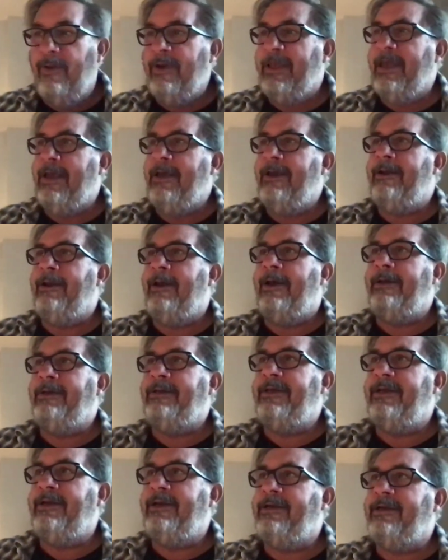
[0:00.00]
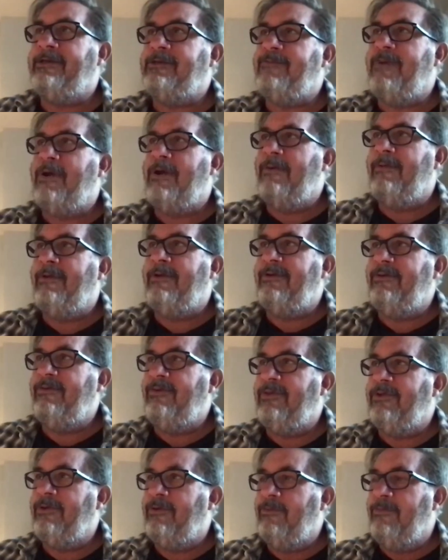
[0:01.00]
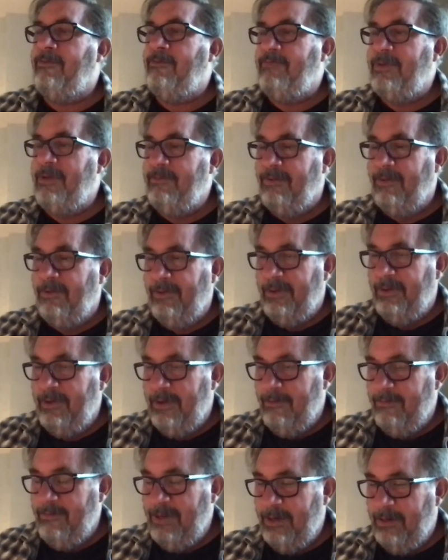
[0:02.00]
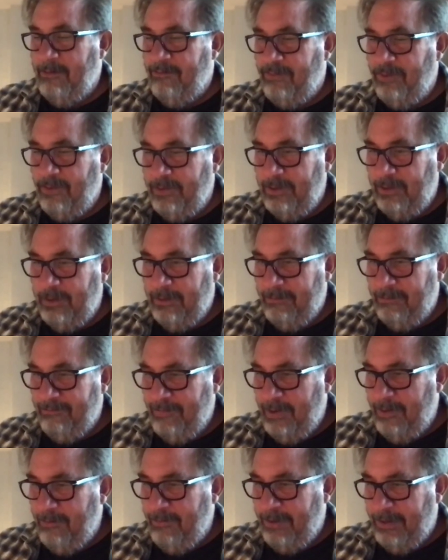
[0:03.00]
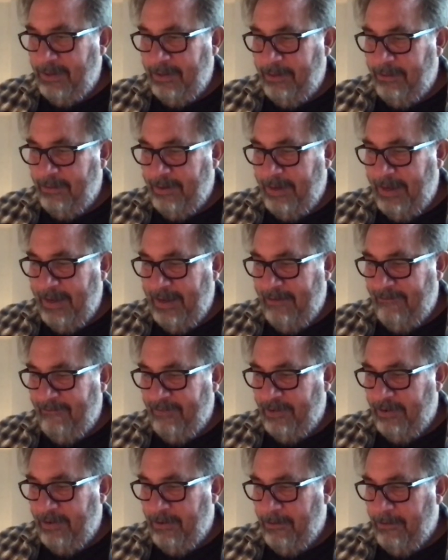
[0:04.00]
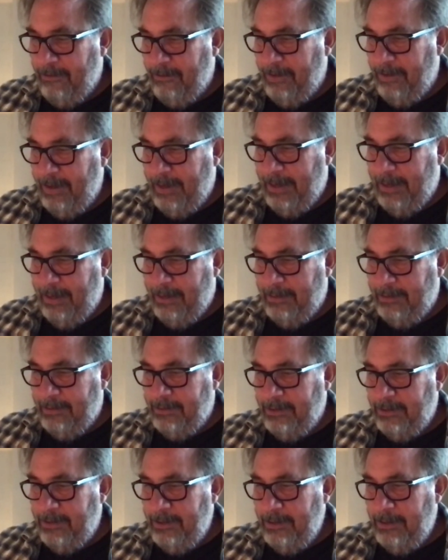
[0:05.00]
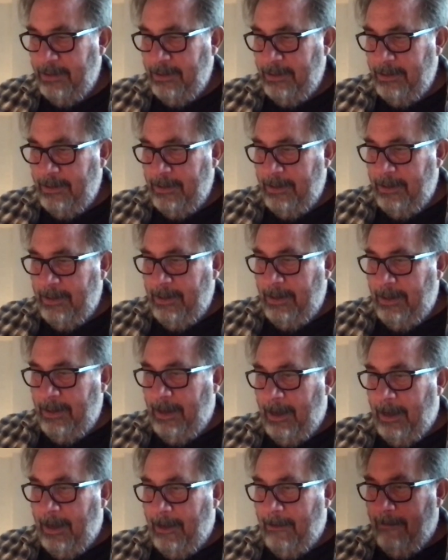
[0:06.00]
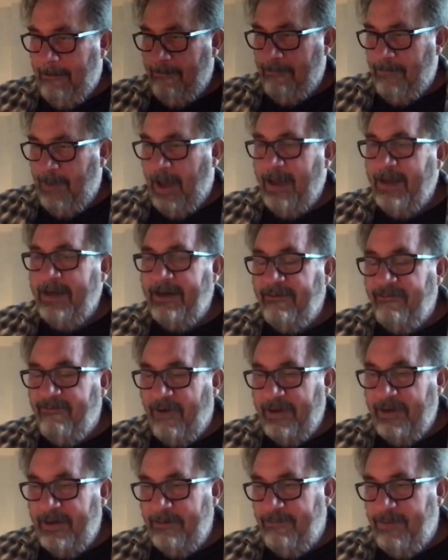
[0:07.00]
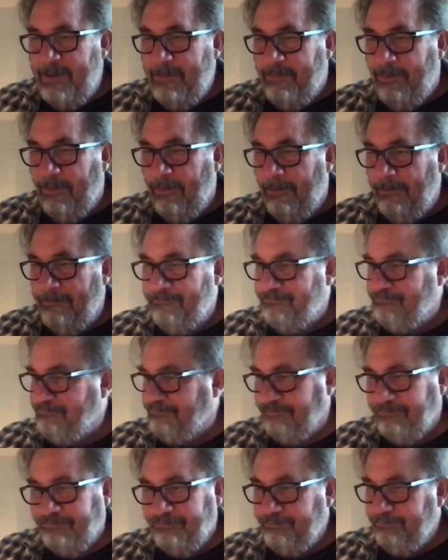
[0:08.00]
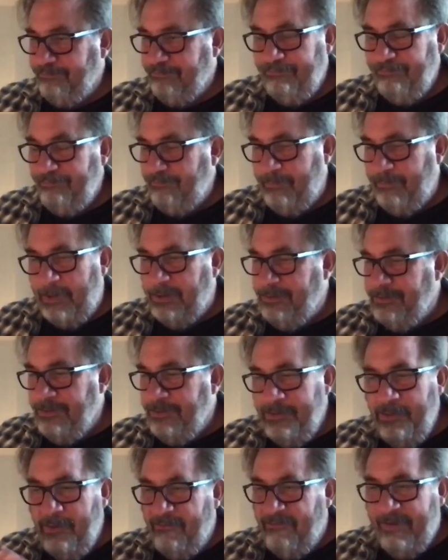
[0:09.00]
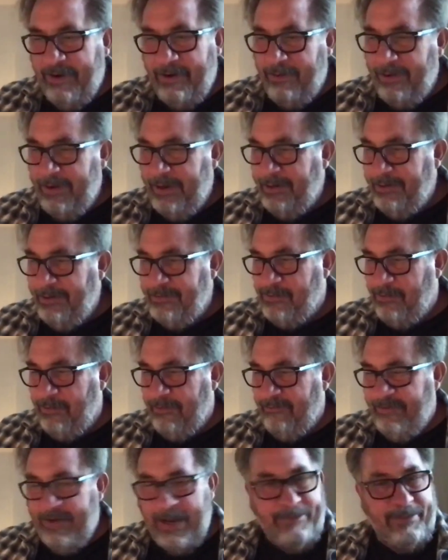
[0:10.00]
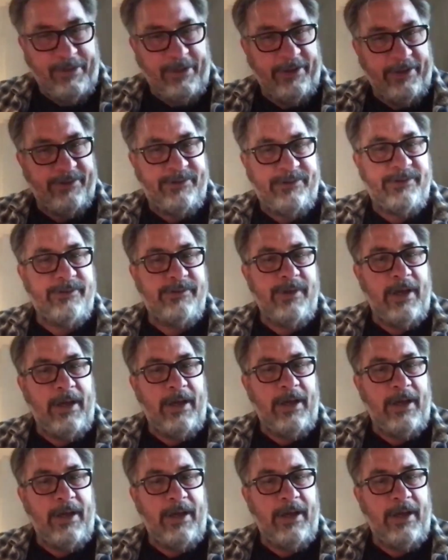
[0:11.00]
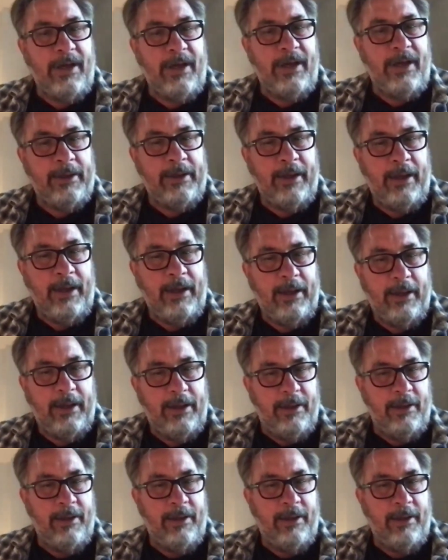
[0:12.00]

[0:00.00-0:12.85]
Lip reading: again, I did an experiment with a group of people, in Brooklyn about a year and a half ago, and I'd invited people to a very sort of nebulous, um,